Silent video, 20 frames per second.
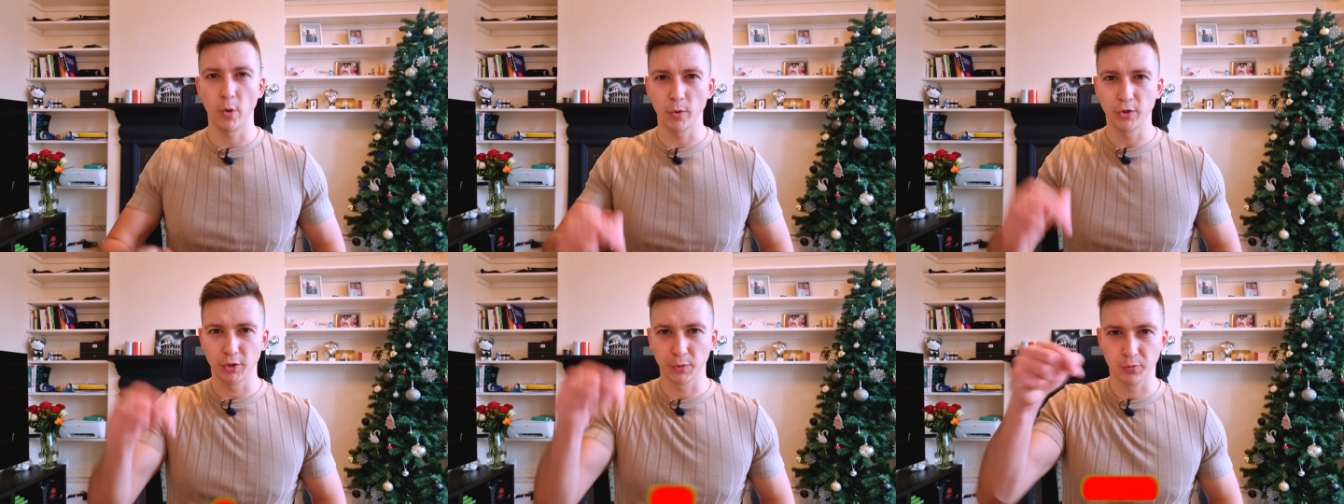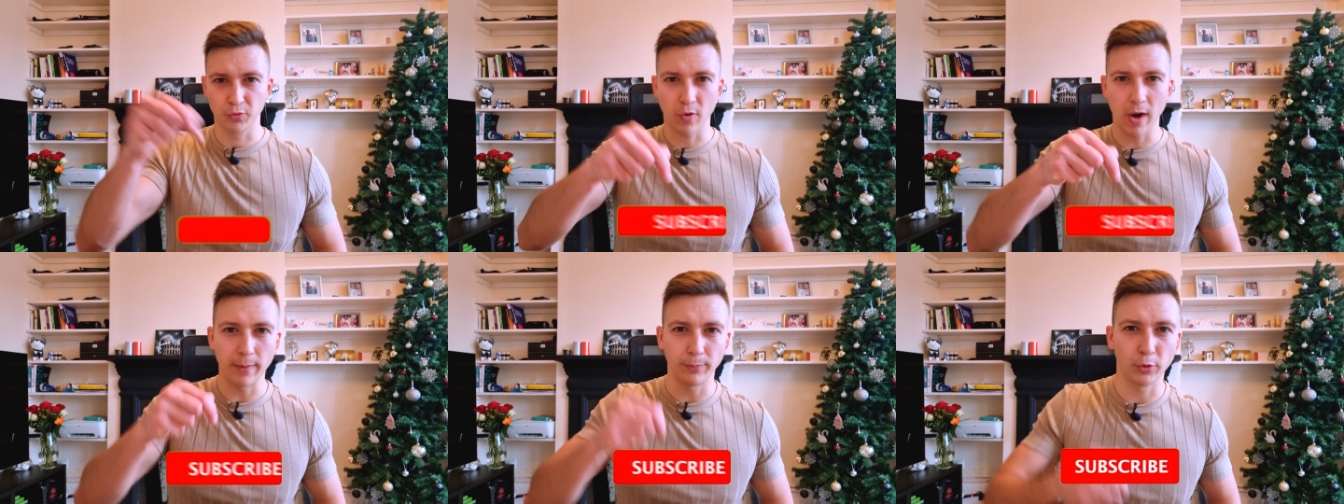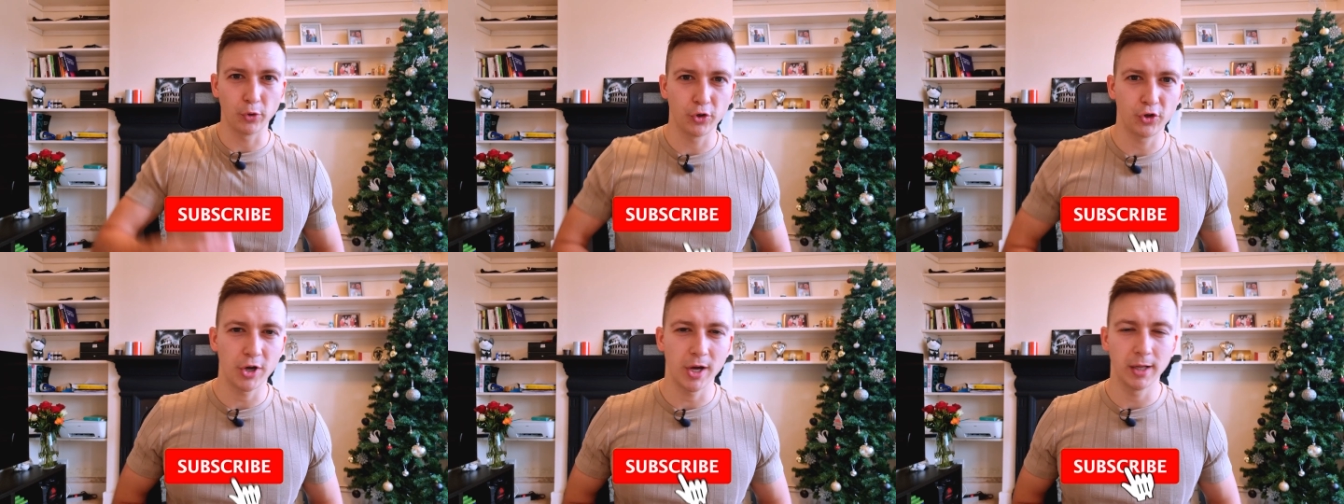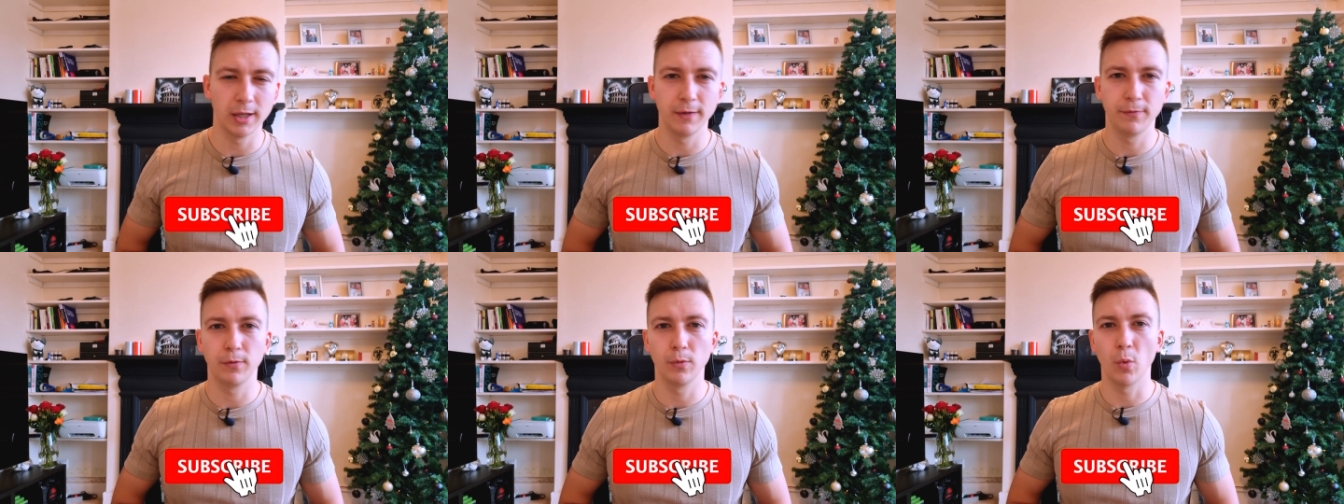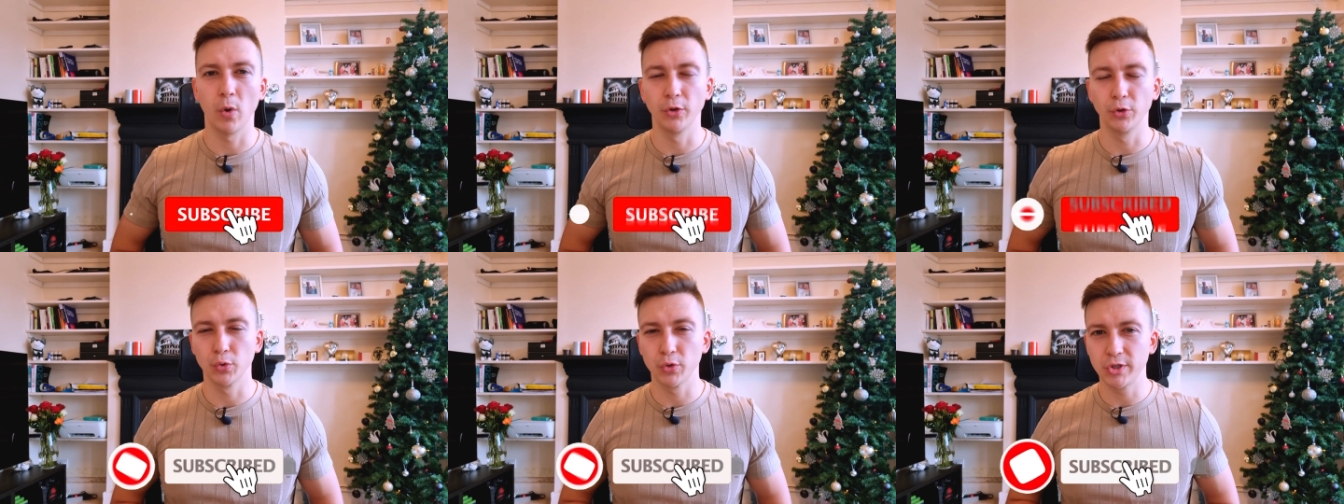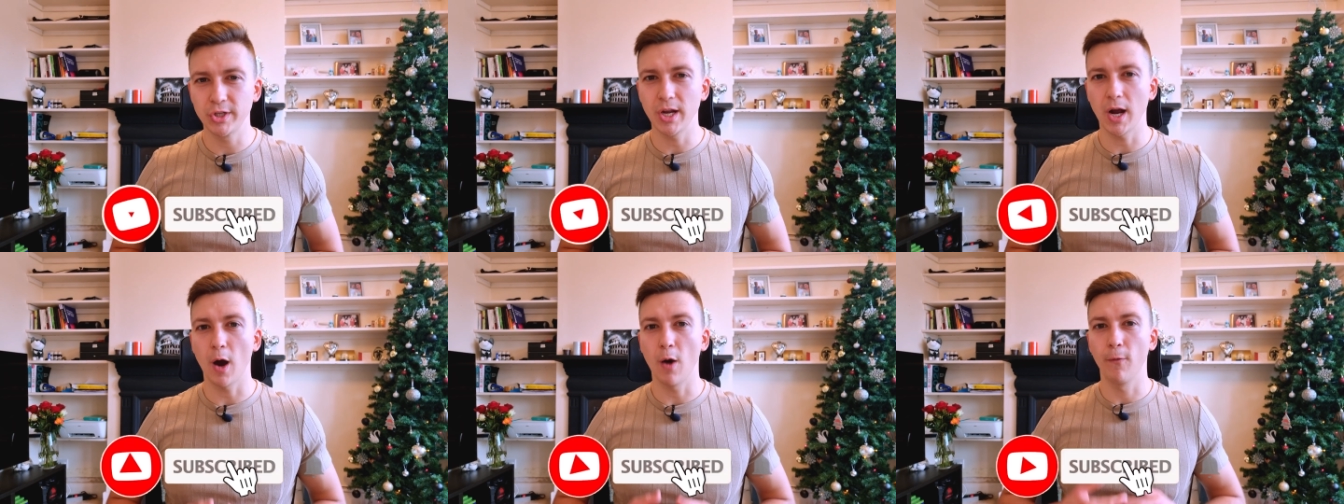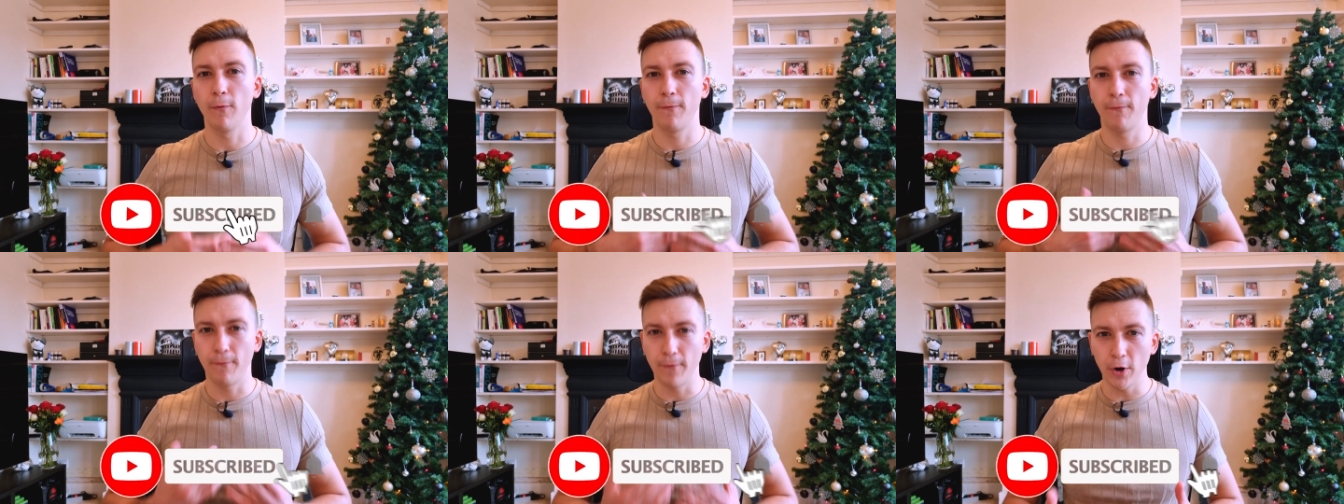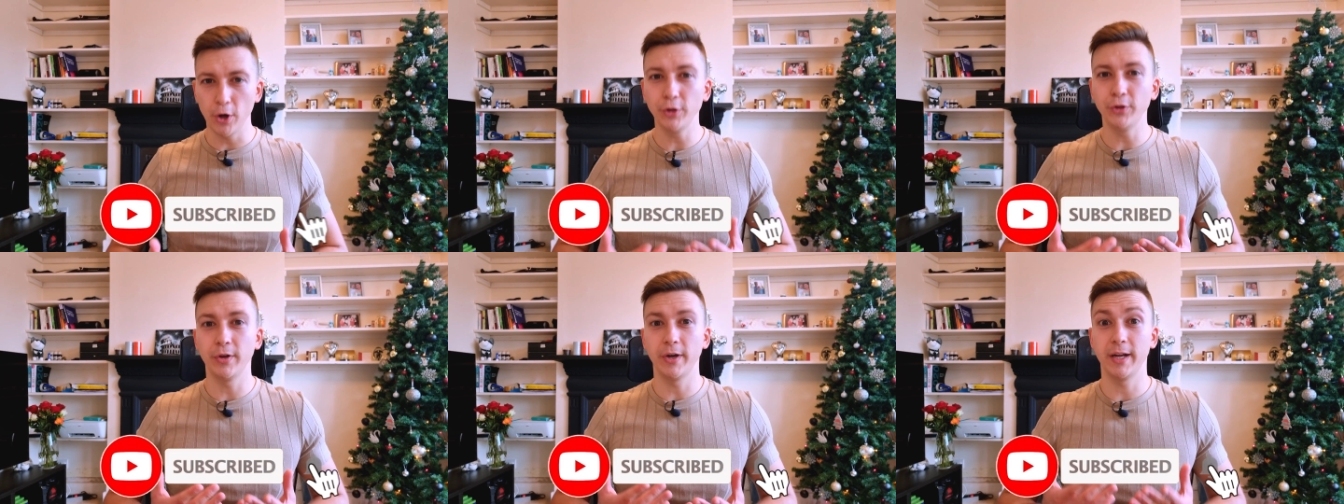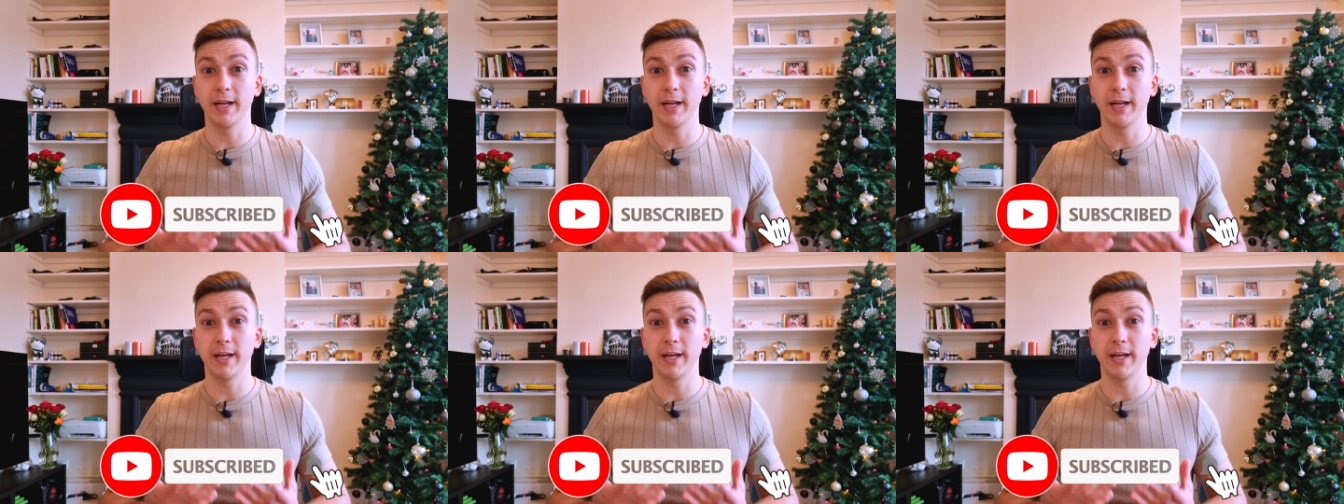the way, subscribe to the channel if you want to see how further